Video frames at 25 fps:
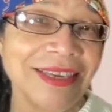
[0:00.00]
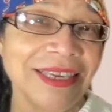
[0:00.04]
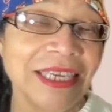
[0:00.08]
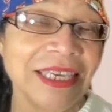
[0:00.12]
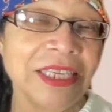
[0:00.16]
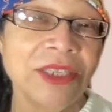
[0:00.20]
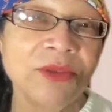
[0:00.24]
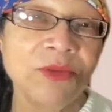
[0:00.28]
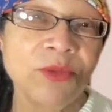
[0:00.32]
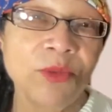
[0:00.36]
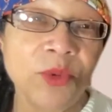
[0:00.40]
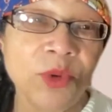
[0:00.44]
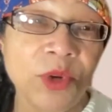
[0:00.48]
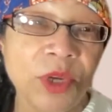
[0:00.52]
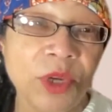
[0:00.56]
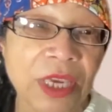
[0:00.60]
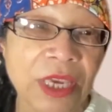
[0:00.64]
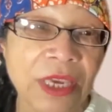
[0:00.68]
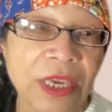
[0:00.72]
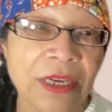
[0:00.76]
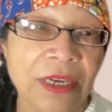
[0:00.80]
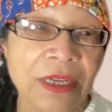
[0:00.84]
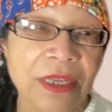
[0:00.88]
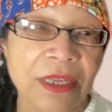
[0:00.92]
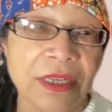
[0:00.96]
is
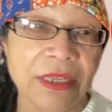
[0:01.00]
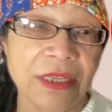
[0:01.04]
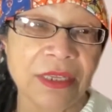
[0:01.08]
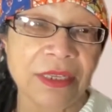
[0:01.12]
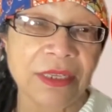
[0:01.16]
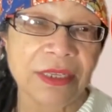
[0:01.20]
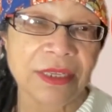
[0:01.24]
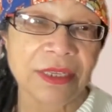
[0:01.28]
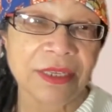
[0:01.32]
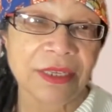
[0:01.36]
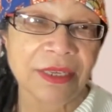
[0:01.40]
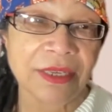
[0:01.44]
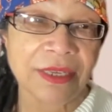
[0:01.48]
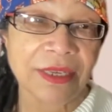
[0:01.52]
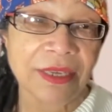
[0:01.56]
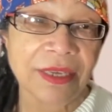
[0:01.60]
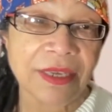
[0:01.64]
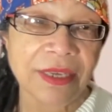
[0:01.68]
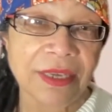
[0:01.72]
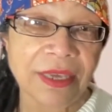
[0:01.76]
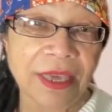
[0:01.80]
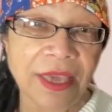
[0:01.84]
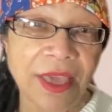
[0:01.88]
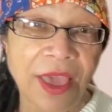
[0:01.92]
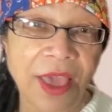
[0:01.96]
real,
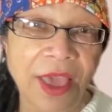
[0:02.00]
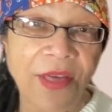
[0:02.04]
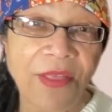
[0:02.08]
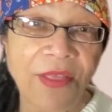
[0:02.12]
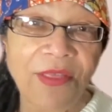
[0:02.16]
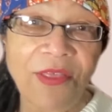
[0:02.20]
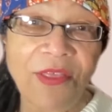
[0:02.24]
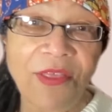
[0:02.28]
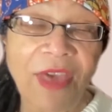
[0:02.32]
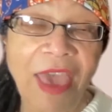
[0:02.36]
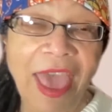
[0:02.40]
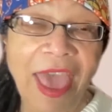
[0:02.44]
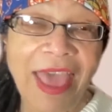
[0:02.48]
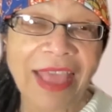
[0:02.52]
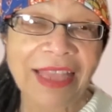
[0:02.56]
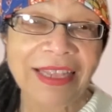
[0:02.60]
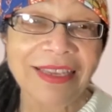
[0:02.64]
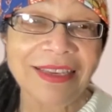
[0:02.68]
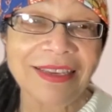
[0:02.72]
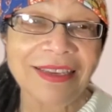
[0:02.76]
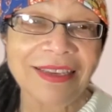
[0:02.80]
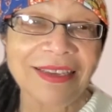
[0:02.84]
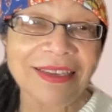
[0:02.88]
that